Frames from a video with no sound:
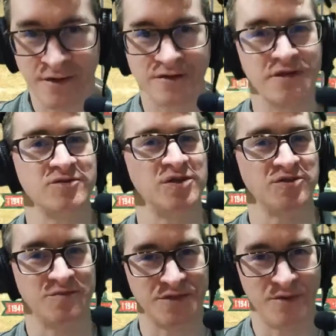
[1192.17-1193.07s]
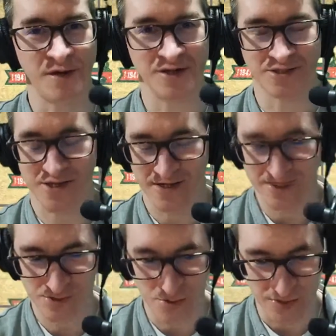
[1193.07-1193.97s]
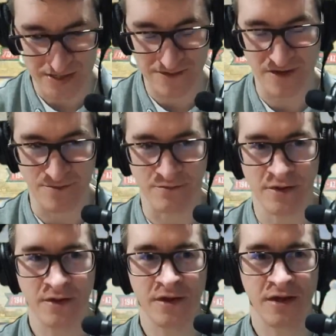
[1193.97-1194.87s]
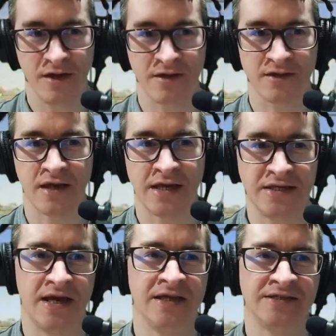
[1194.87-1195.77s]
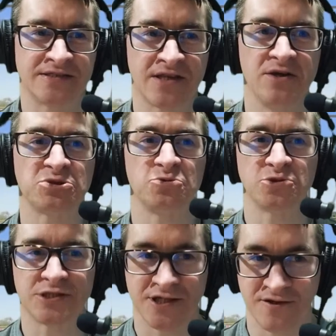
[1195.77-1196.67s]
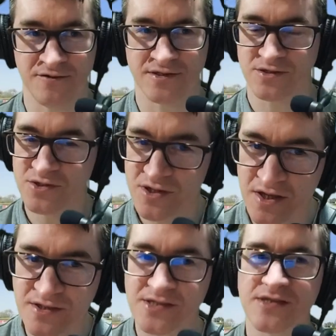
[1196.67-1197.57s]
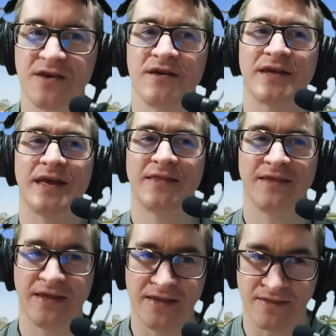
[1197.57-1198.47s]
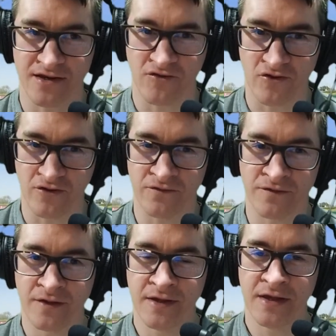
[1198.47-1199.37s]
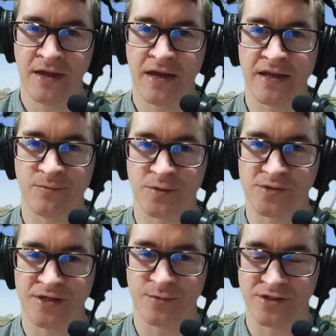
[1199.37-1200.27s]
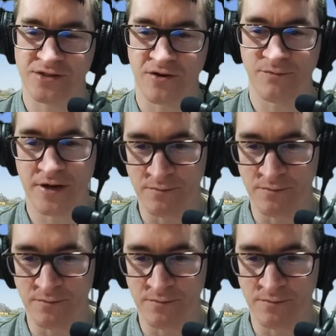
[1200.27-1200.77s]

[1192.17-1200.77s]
don't judge him too harshly. Let's just give him a start or two to just start getting into the groove. And then we'll see what he's got. But